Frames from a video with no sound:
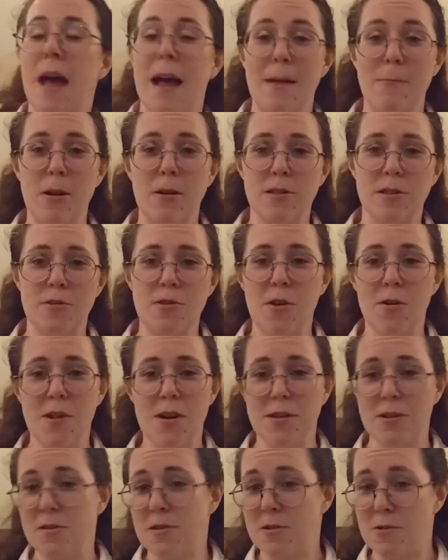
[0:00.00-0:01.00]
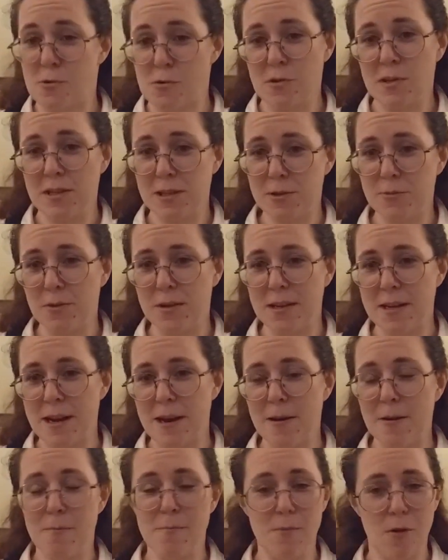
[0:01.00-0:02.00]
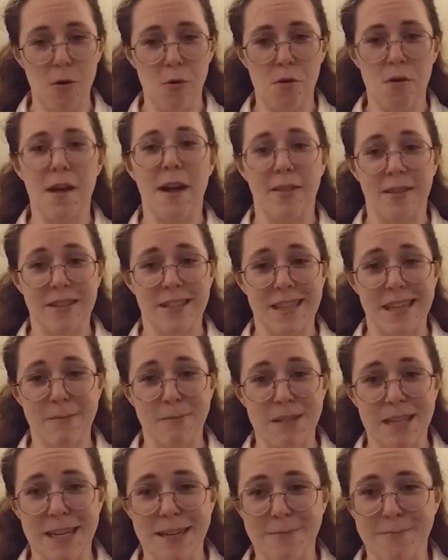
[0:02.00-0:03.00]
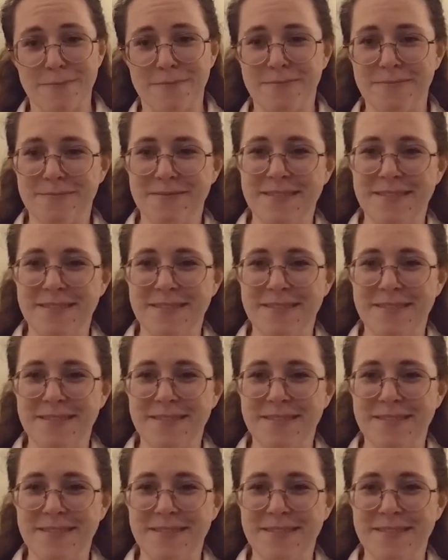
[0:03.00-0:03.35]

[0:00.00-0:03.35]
I'm also no longer the coolest one here, both at the same time.